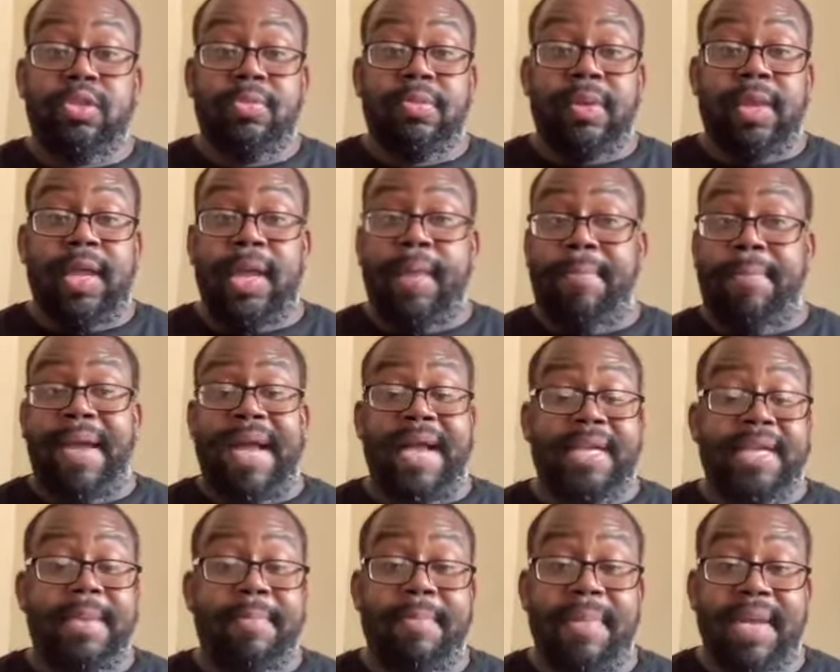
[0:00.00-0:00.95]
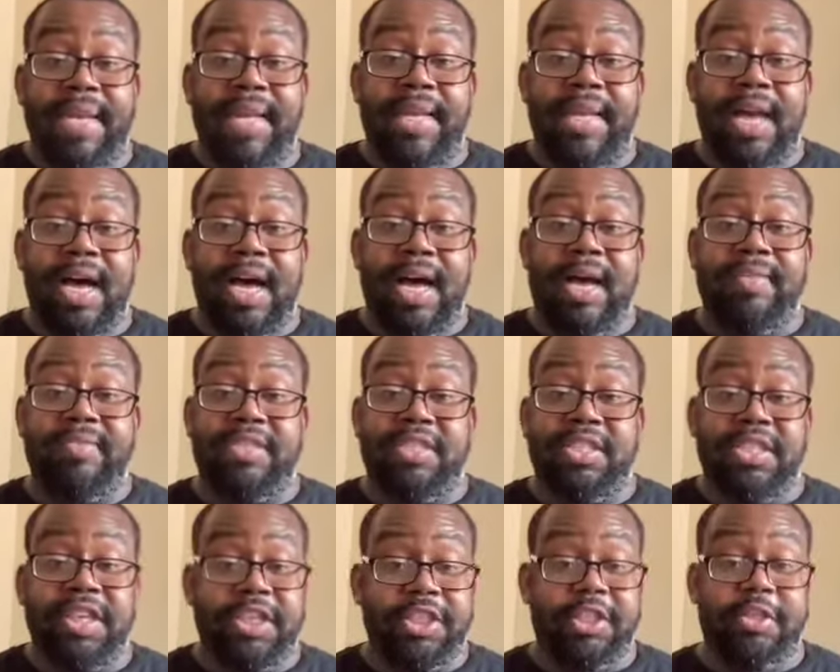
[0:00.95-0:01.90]
impacted many lives,
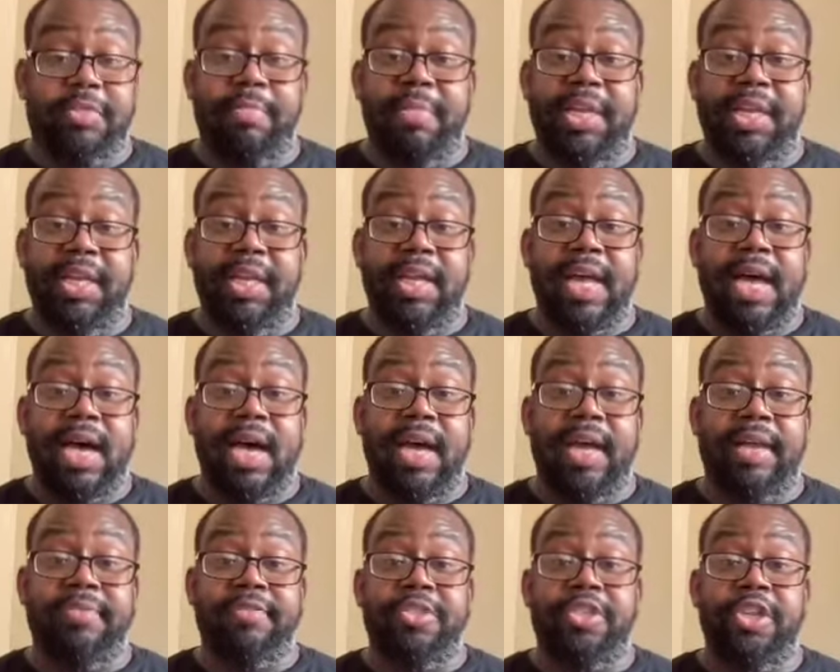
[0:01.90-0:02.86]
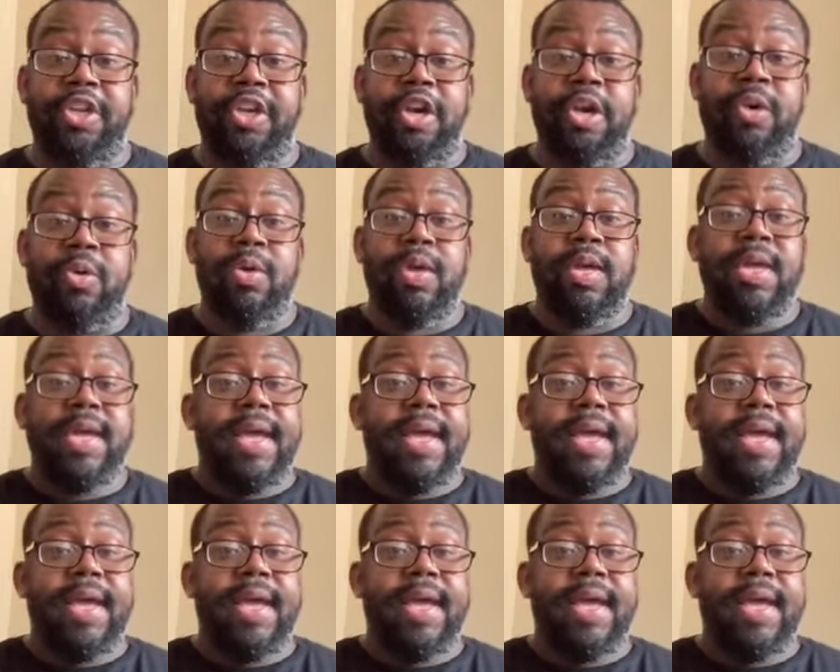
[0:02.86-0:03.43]
touched many lives, you know.